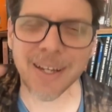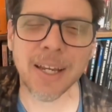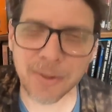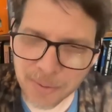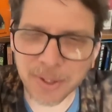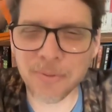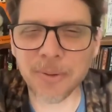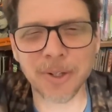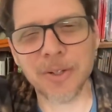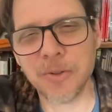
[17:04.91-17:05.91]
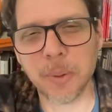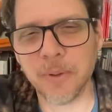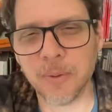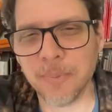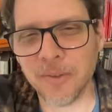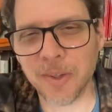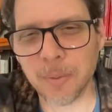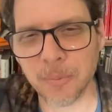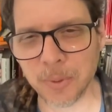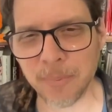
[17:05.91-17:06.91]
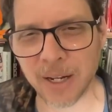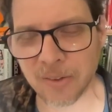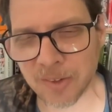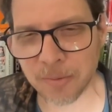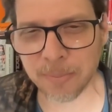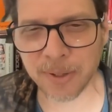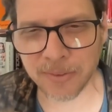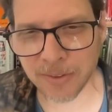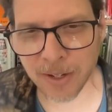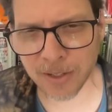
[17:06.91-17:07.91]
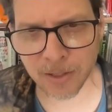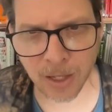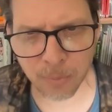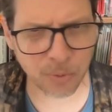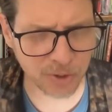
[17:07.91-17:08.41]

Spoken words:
Anyway, if you want to contribute to me saying more bad stuff about the Dalai Lama,